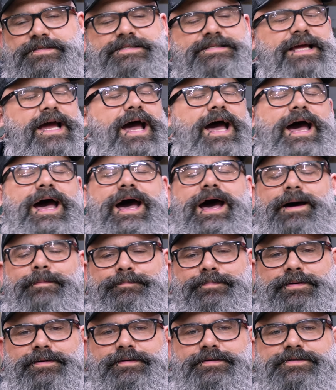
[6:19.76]

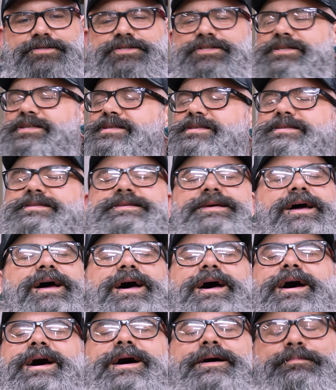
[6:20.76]
Stop. Just
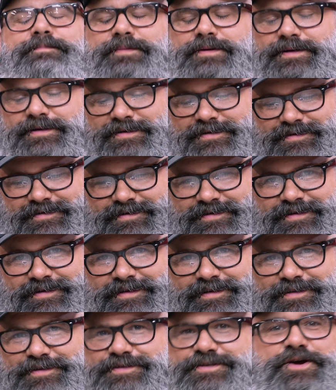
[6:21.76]
stop.
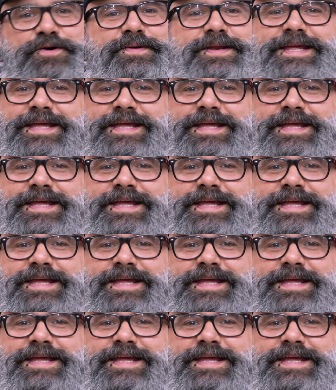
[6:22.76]
There's no